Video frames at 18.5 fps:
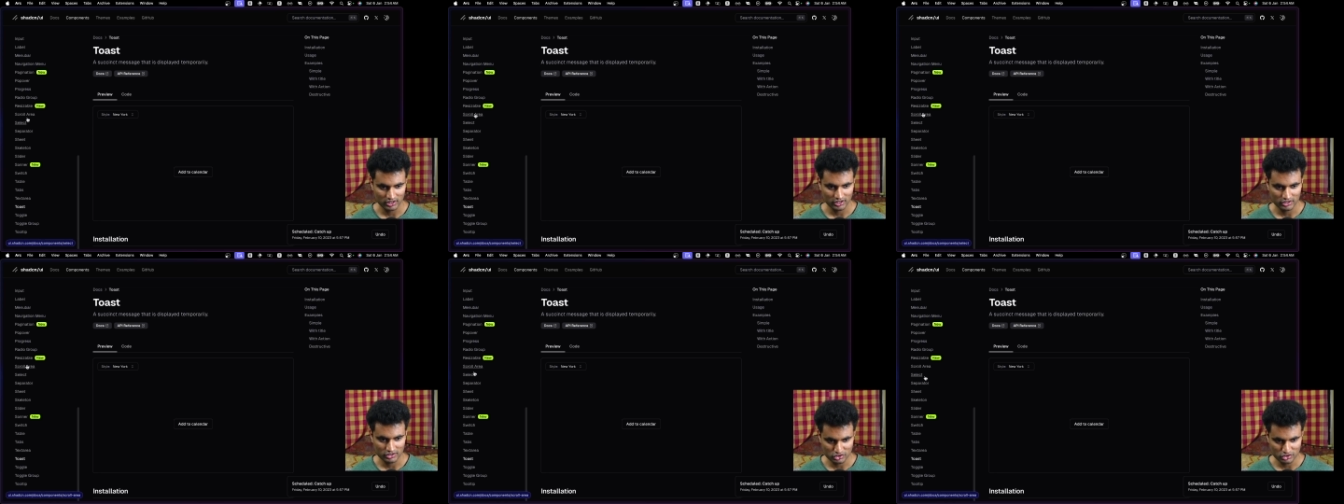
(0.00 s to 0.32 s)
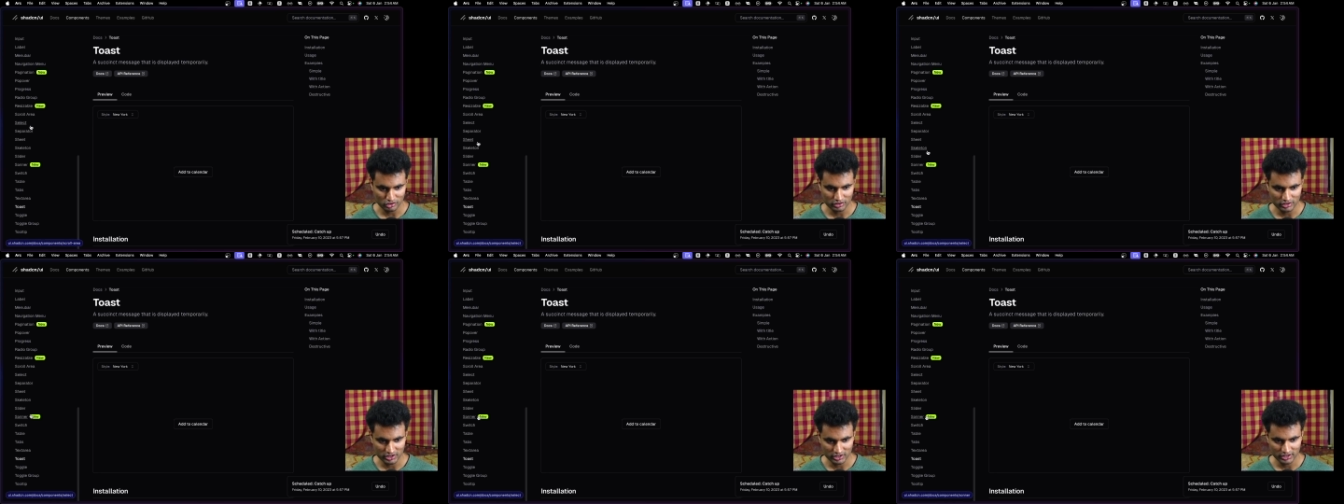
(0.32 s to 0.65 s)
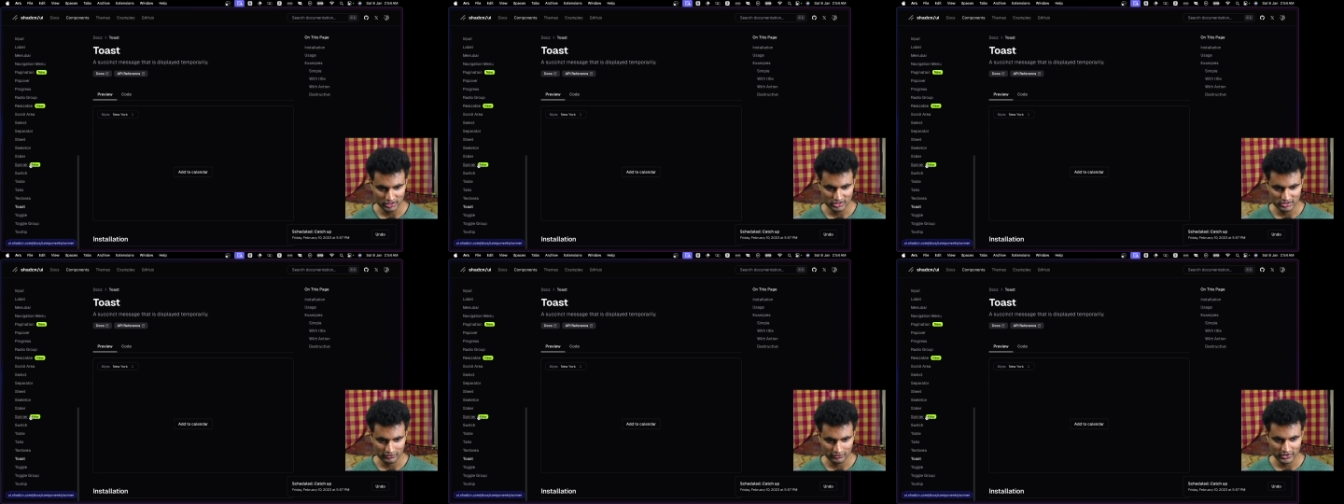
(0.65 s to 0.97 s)
Sonar
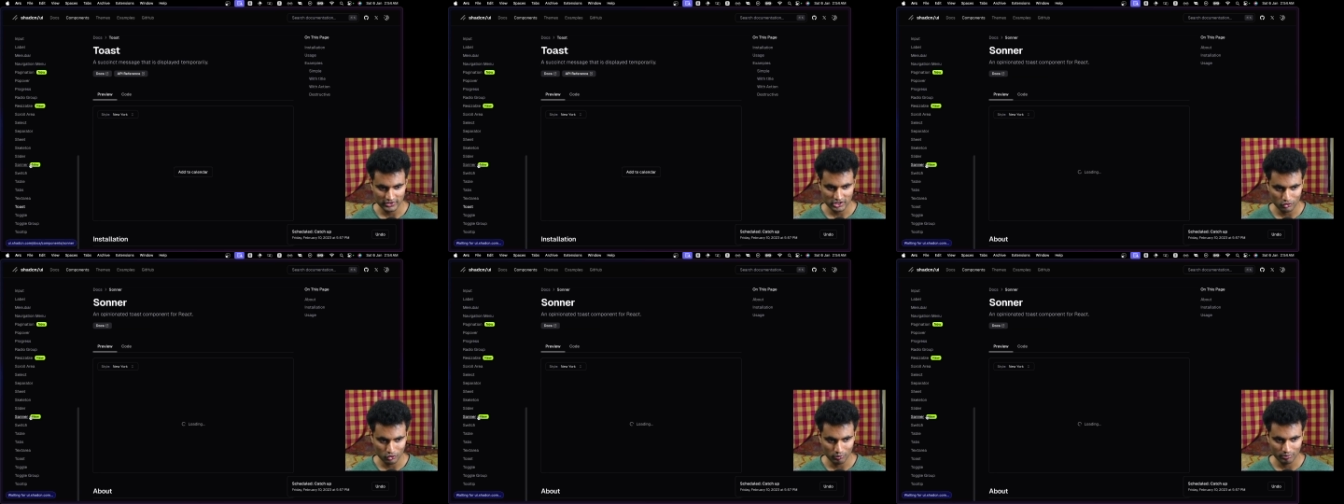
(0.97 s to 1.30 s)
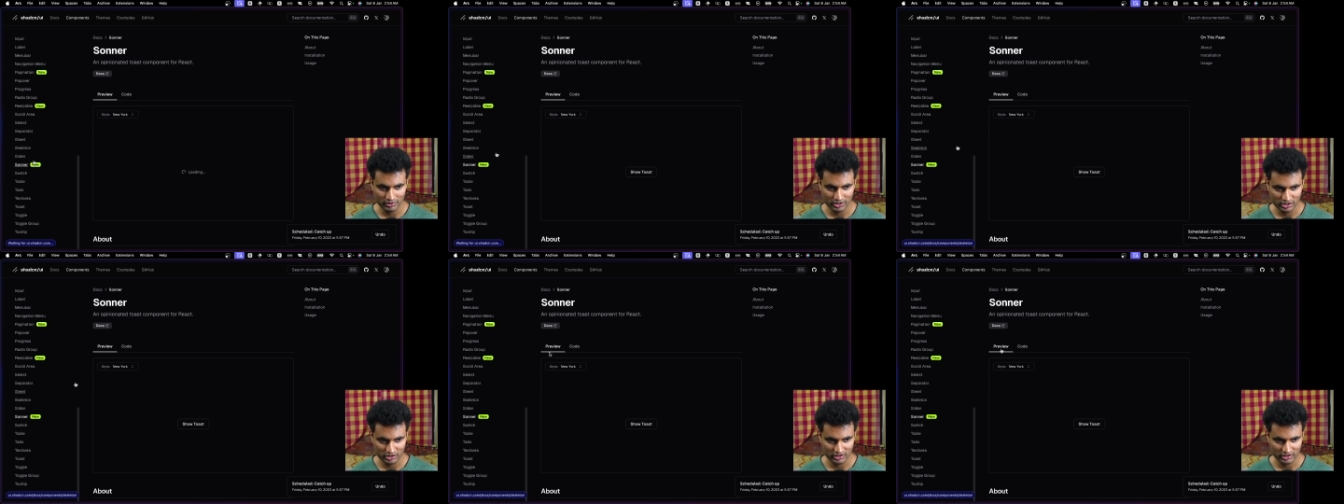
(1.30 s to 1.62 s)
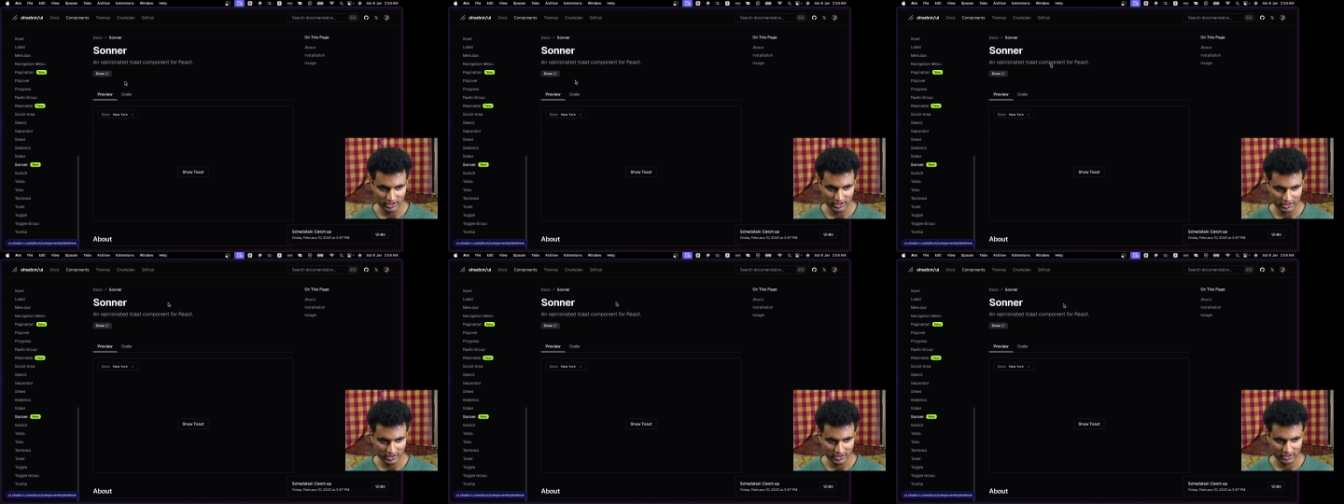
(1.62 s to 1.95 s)
is a very
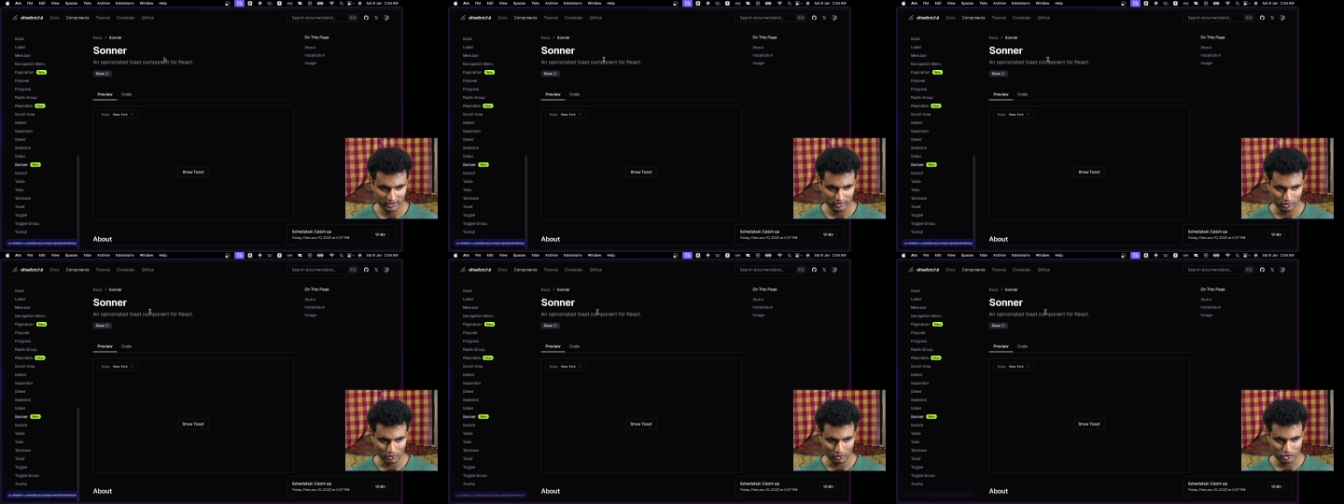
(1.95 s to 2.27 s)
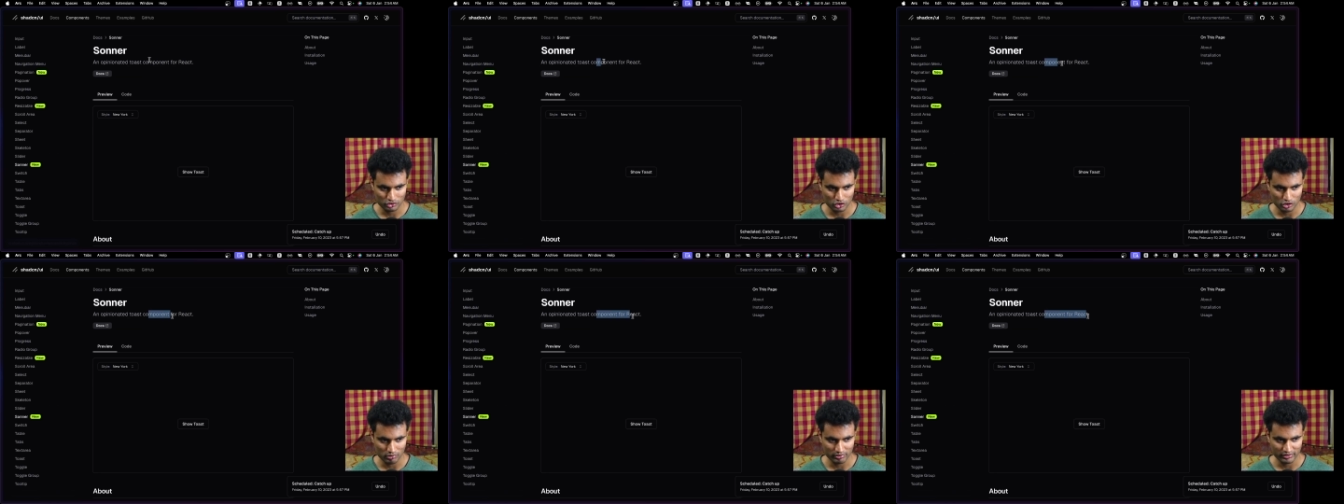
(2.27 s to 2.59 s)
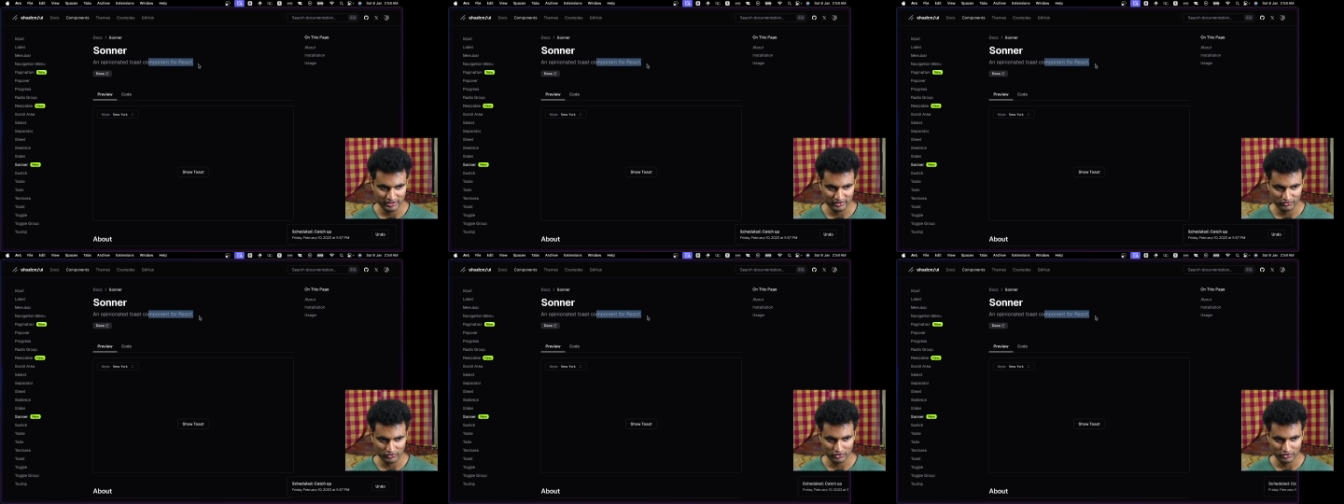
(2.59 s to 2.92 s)
opinionated toast
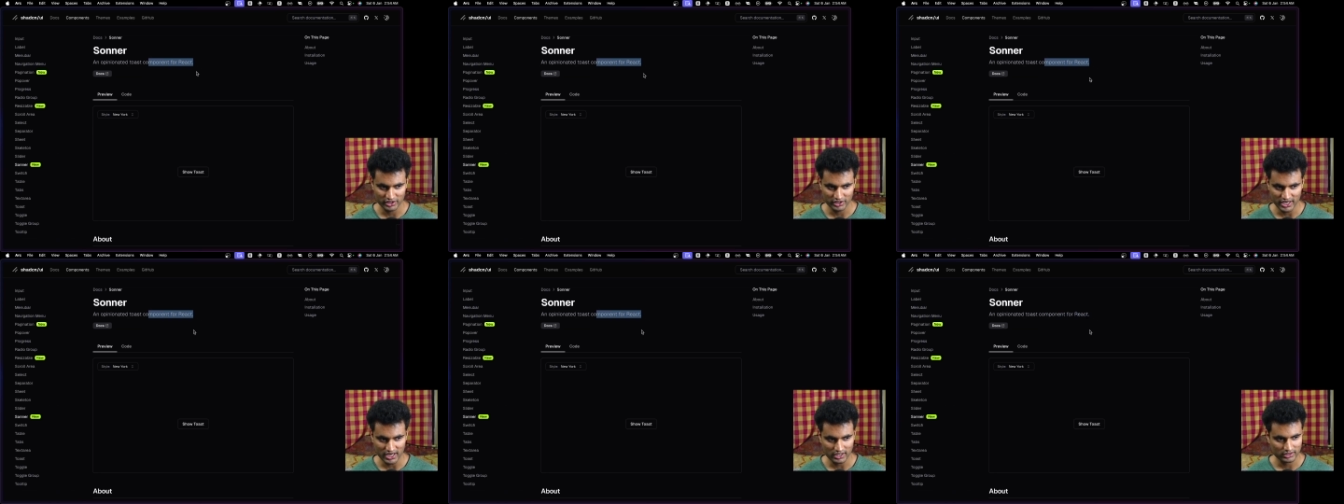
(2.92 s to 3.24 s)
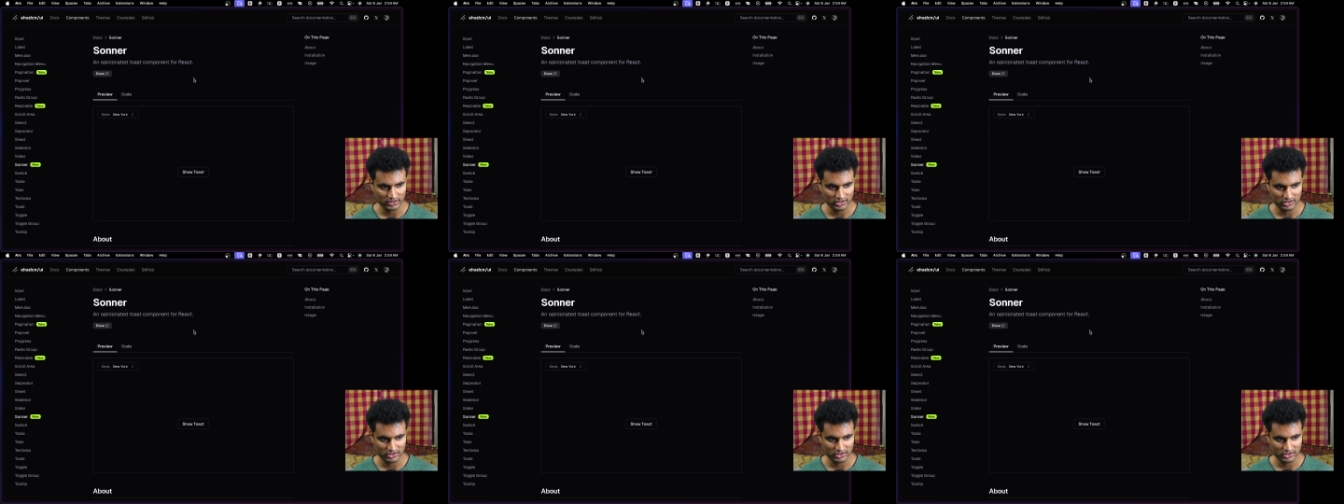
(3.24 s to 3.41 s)
component for React.